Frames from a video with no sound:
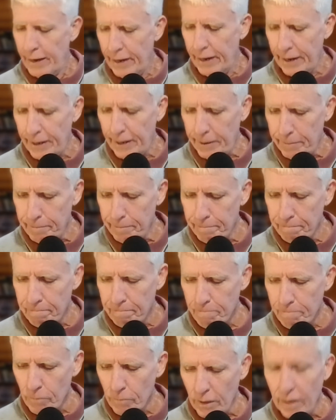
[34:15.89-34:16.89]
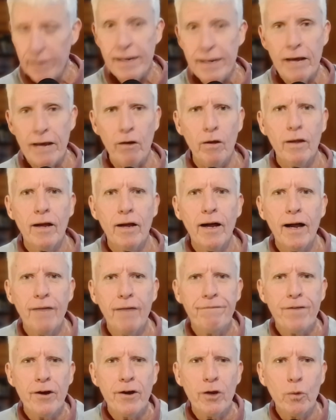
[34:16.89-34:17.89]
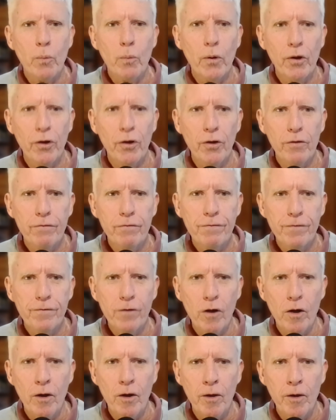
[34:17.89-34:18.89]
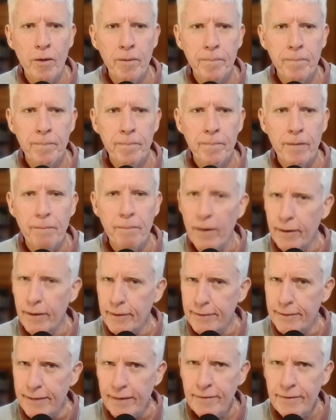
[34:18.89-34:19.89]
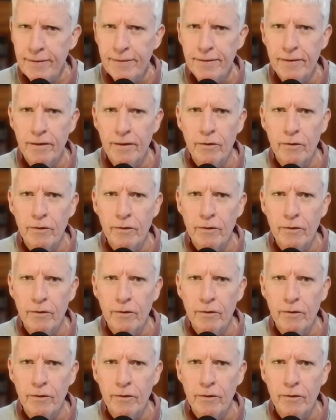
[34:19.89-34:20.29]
Now, a final word from Mike Dent